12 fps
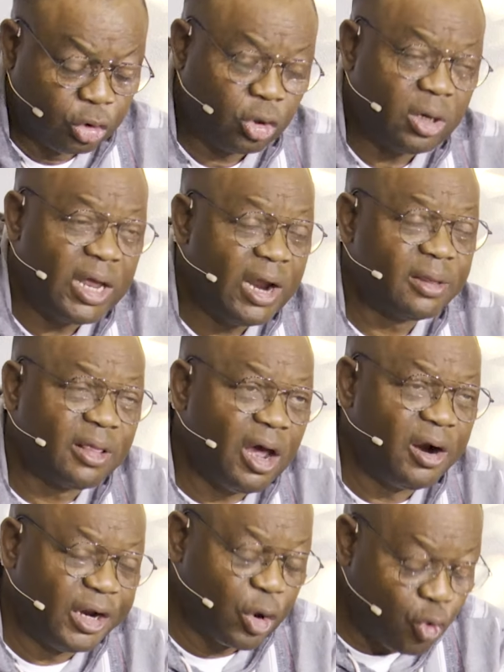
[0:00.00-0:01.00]
Jonah's
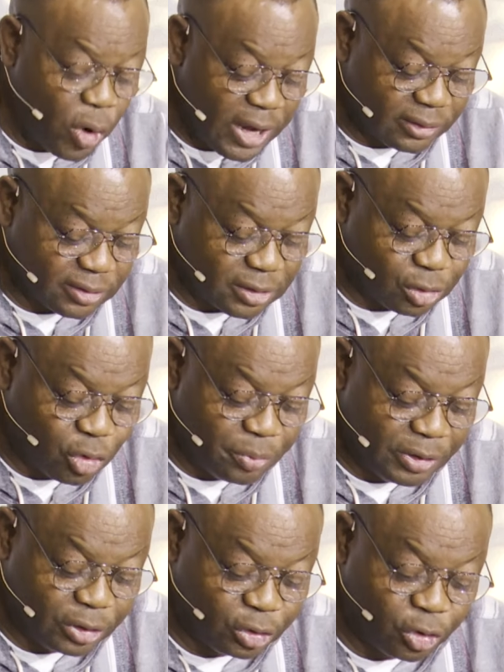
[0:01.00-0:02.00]
request to
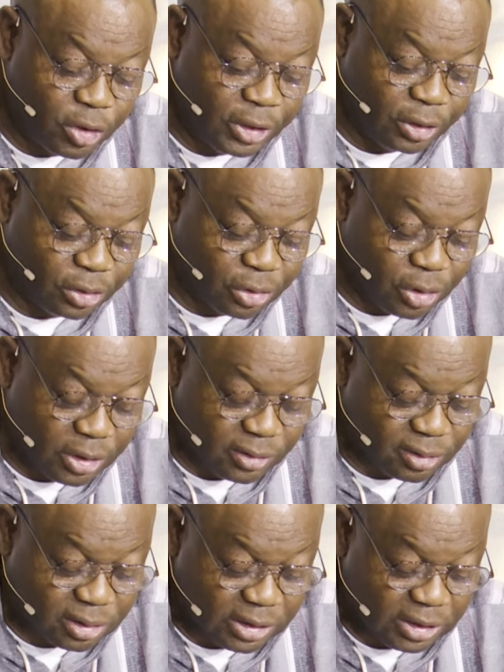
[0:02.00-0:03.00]
be thrown into
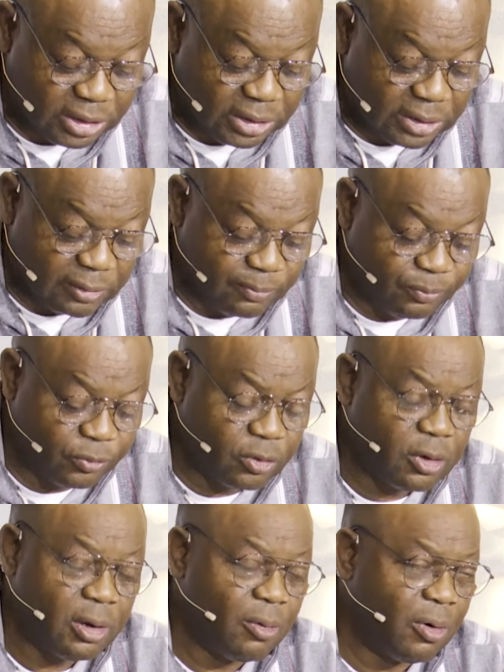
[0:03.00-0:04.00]
the sea.
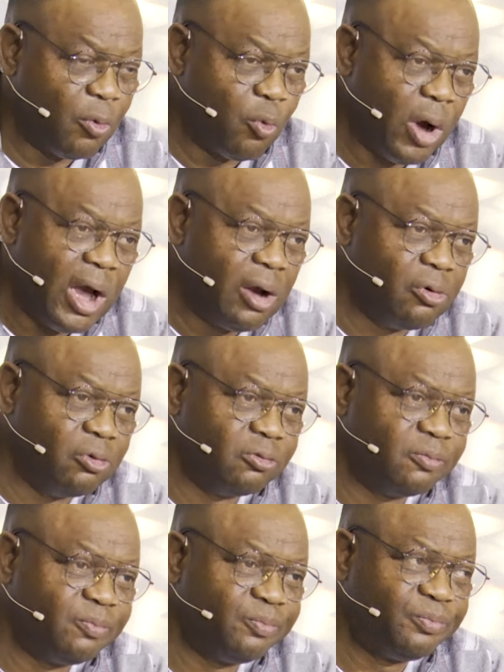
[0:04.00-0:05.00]
Wow.
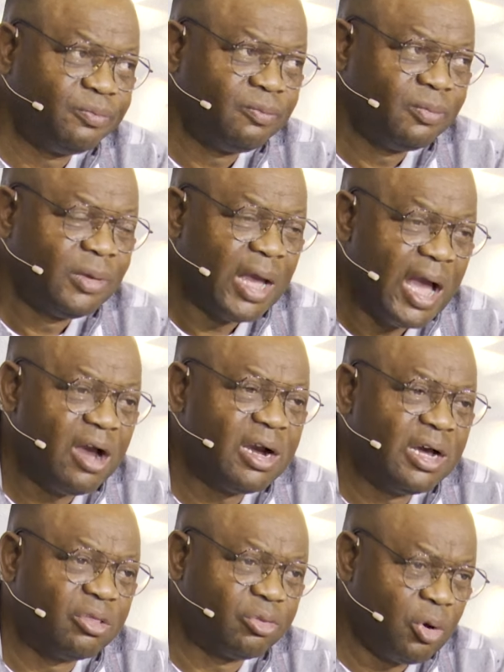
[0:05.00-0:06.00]
How
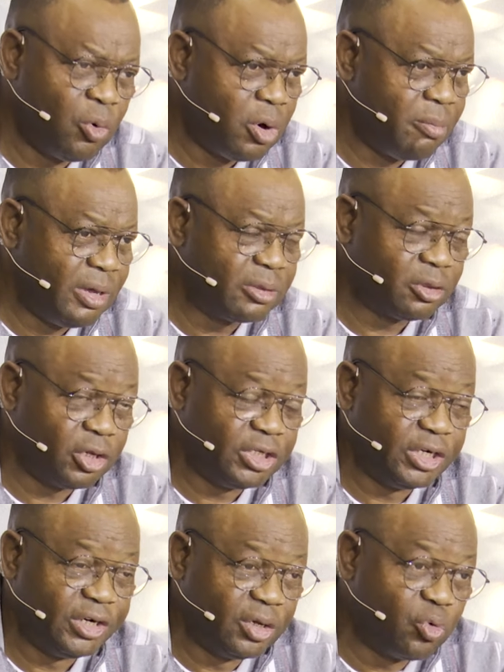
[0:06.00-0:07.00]
can someone make
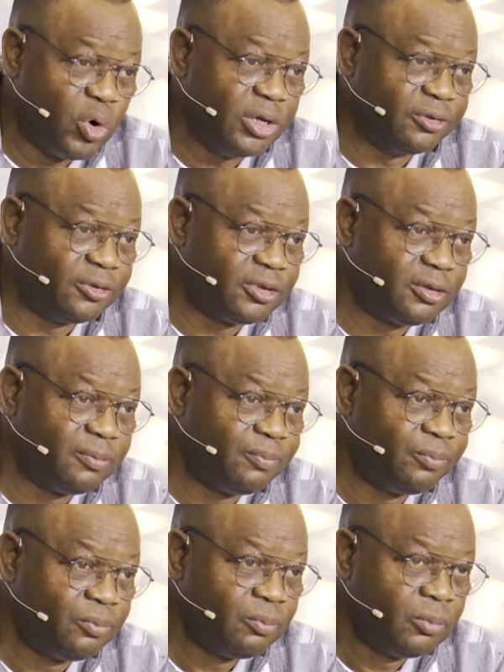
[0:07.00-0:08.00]
such a request?
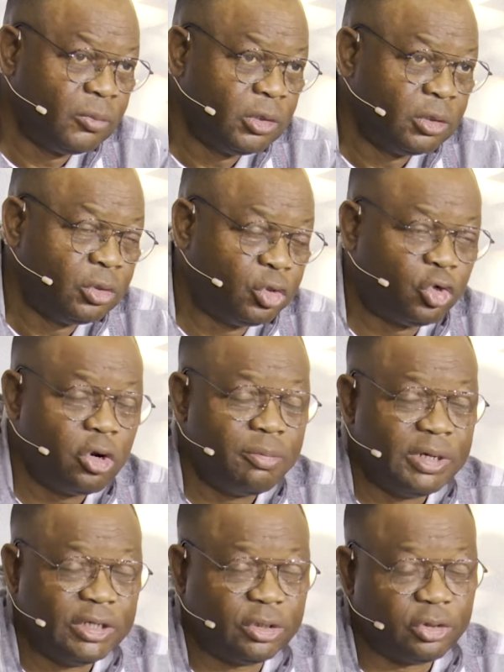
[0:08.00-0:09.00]
Throw
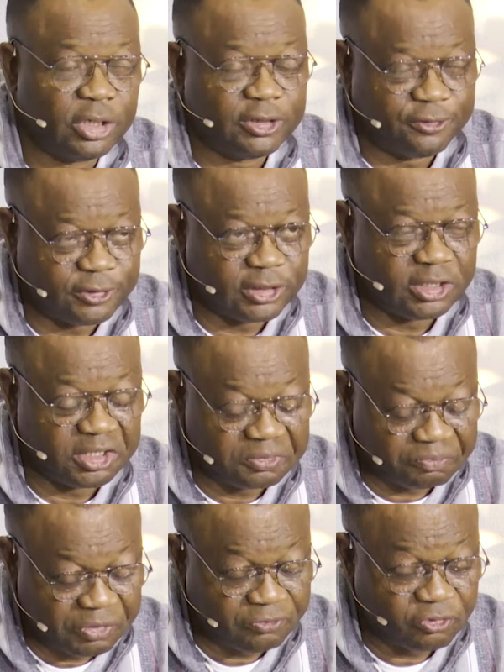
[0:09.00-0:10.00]
me into the
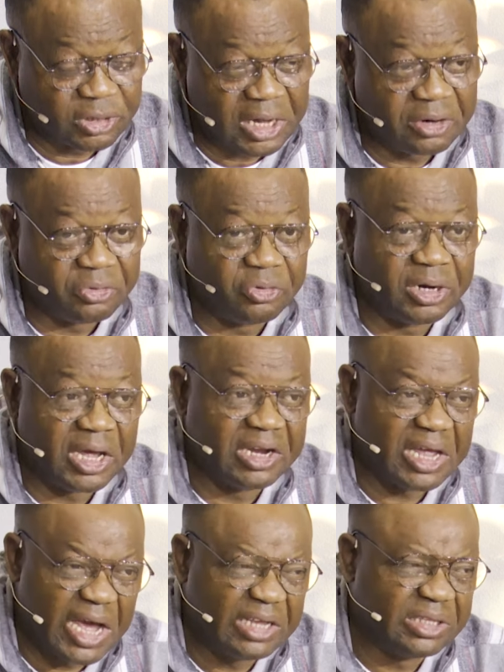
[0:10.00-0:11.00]
sea. If you can do
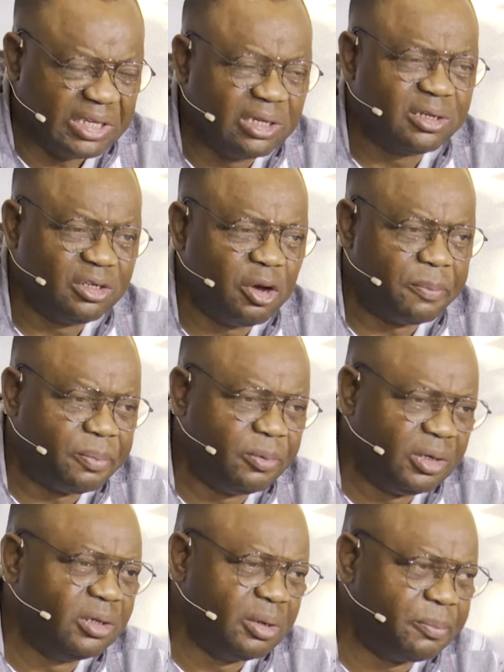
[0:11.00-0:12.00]
that, I think your,
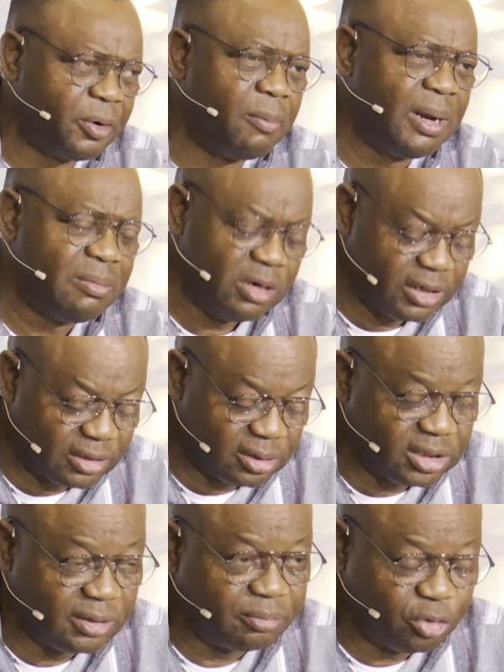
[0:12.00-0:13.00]
the problem in
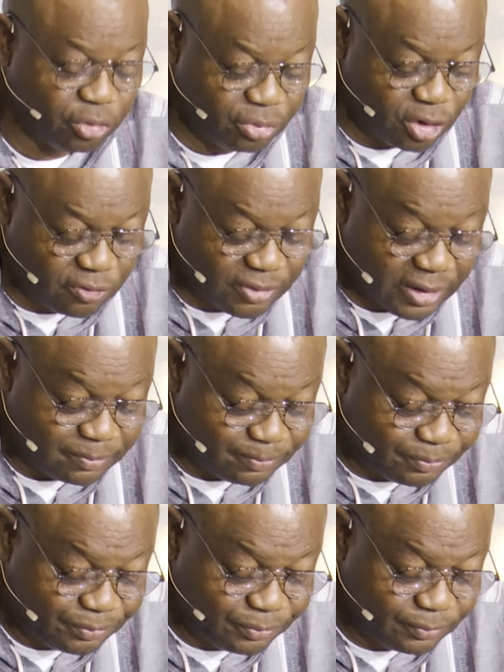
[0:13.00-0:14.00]
this ship should be over.
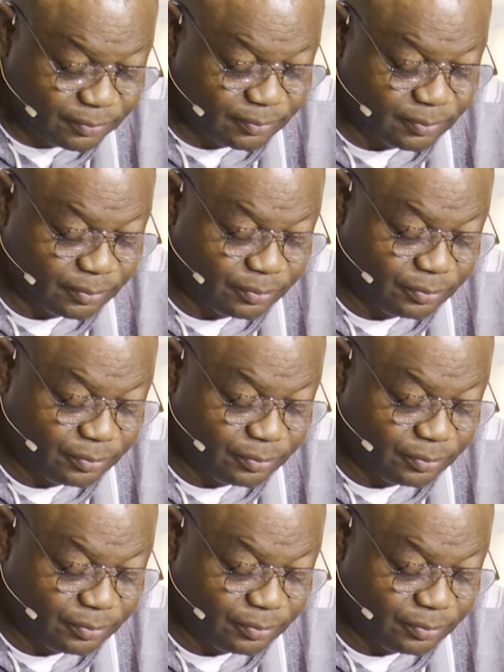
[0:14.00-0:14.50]
Hmm.